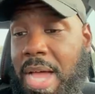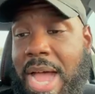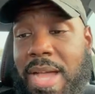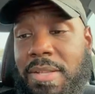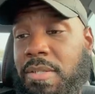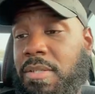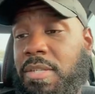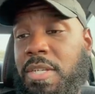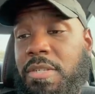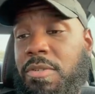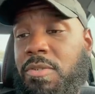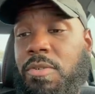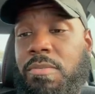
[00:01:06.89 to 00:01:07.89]
I
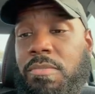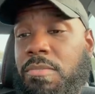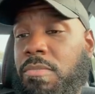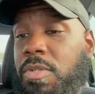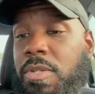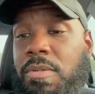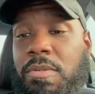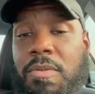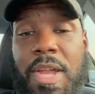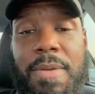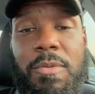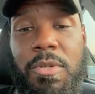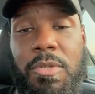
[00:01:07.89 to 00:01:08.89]
suggest you, you know,
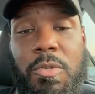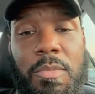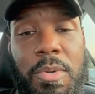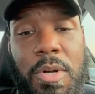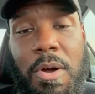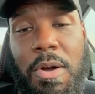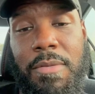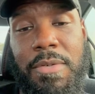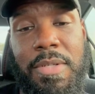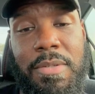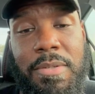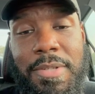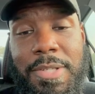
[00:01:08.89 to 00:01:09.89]
grab your super
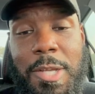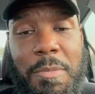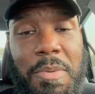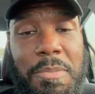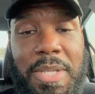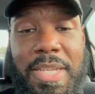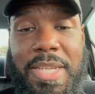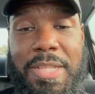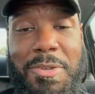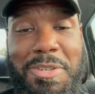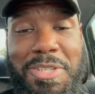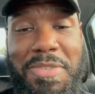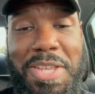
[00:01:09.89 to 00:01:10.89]
coffee. That's helping me get
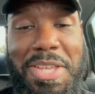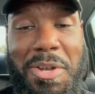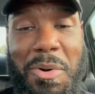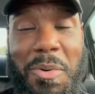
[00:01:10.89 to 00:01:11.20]
through this video